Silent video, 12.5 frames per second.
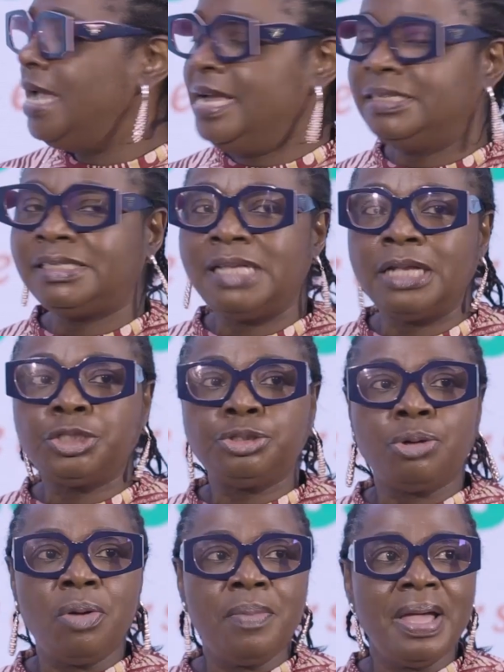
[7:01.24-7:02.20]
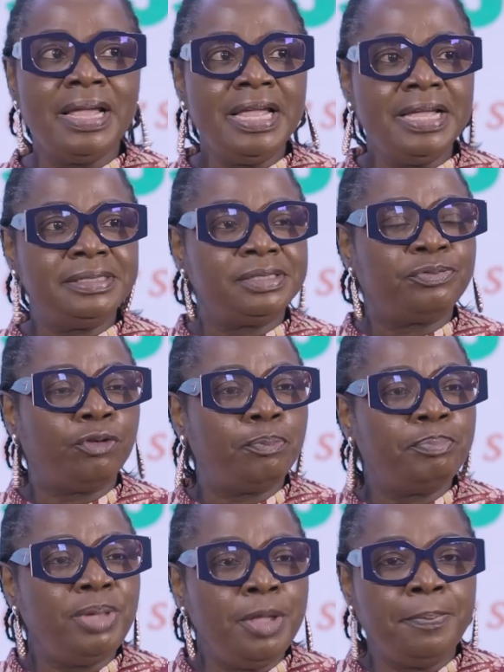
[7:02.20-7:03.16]
is that trauma is
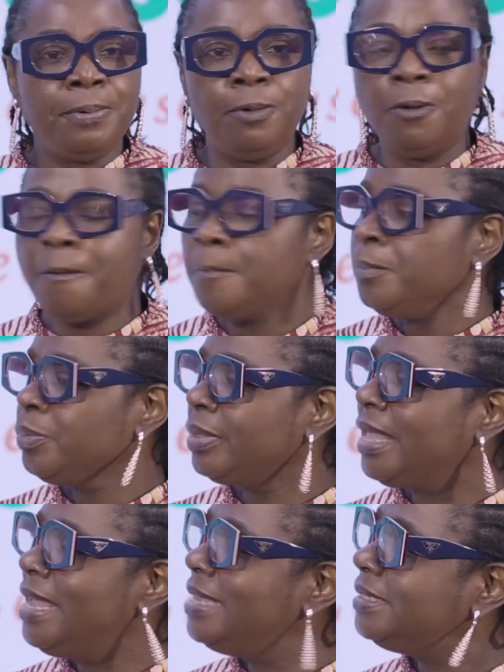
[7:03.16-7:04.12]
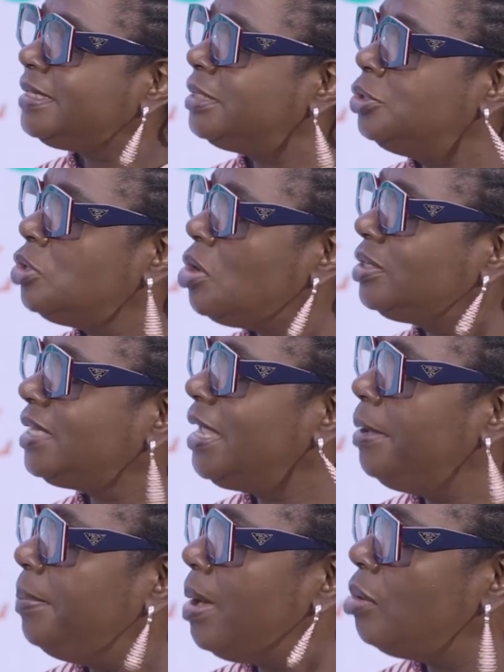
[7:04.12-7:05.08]
for people is not
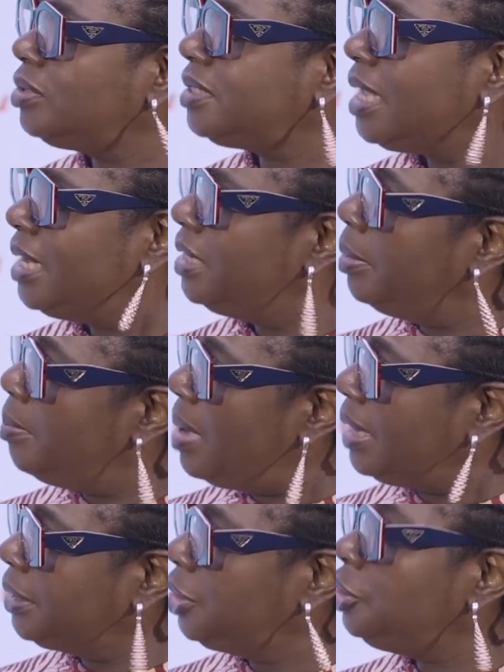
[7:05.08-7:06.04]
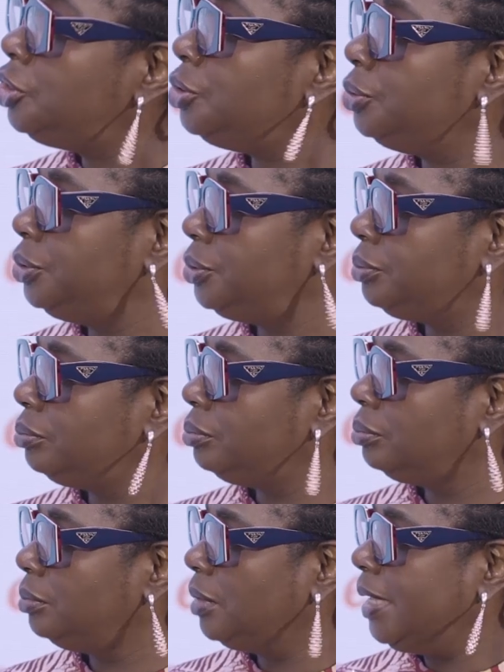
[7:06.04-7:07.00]
about the magnitude.
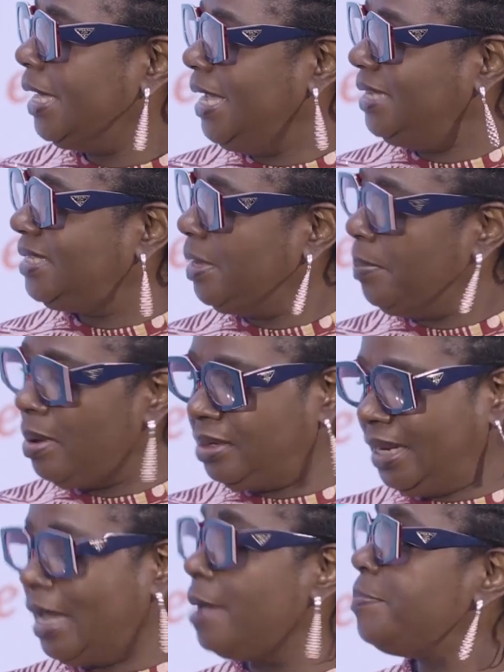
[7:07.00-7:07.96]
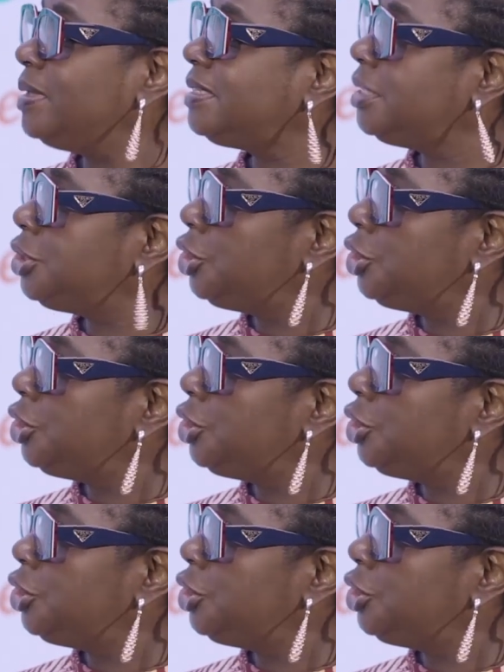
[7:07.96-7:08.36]
Hmm. It's about the capacity,